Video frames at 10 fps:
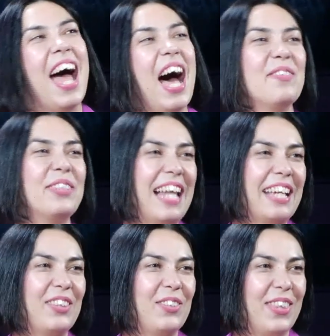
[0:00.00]
I would
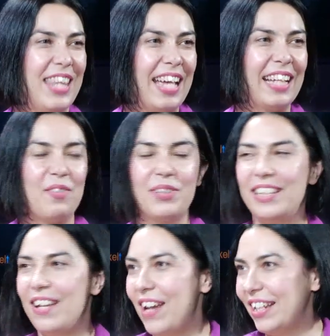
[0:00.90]
like to thank our
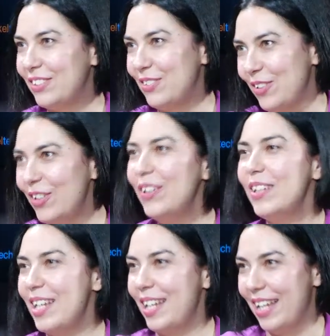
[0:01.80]

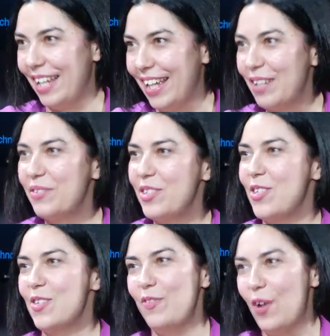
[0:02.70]
director, which
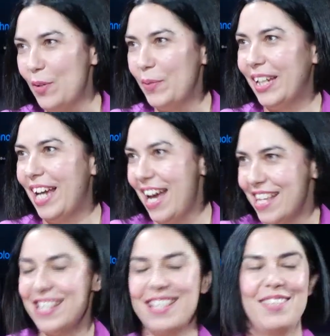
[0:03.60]
is following us